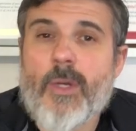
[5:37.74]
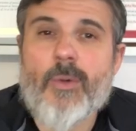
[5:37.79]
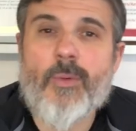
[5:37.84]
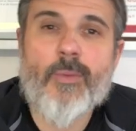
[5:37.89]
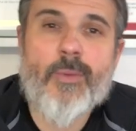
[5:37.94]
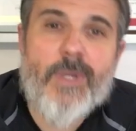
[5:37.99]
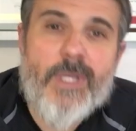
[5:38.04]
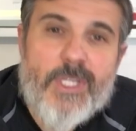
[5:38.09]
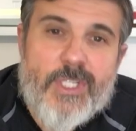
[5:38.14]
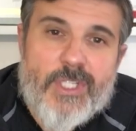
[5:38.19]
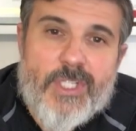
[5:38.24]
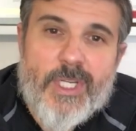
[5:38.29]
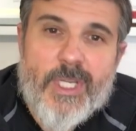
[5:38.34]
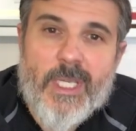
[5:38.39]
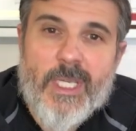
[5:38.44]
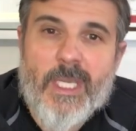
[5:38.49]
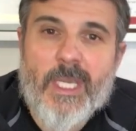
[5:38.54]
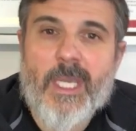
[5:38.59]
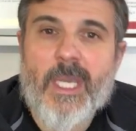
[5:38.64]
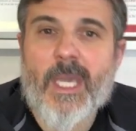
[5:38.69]

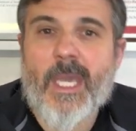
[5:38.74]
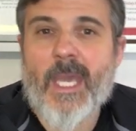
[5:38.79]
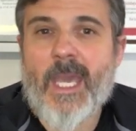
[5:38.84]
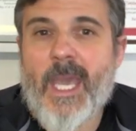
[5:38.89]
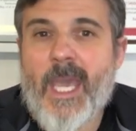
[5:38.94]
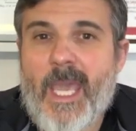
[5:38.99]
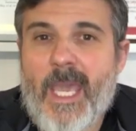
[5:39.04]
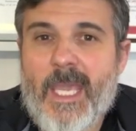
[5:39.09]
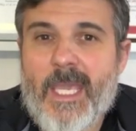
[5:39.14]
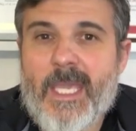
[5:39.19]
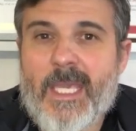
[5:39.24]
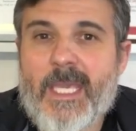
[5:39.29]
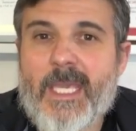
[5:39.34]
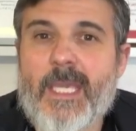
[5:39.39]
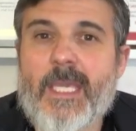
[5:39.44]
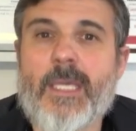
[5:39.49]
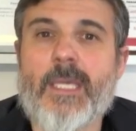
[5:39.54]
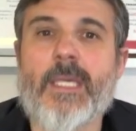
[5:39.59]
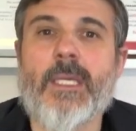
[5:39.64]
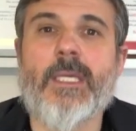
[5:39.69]
reaching,
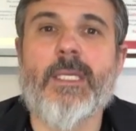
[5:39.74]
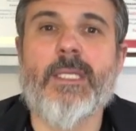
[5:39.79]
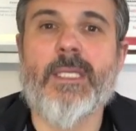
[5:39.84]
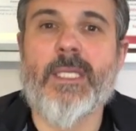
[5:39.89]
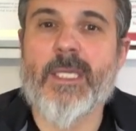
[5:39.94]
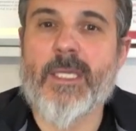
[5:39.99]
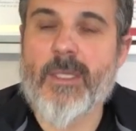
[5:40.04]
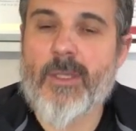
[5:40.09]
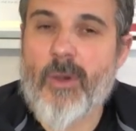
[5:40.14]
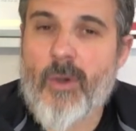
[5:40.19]
hanging, like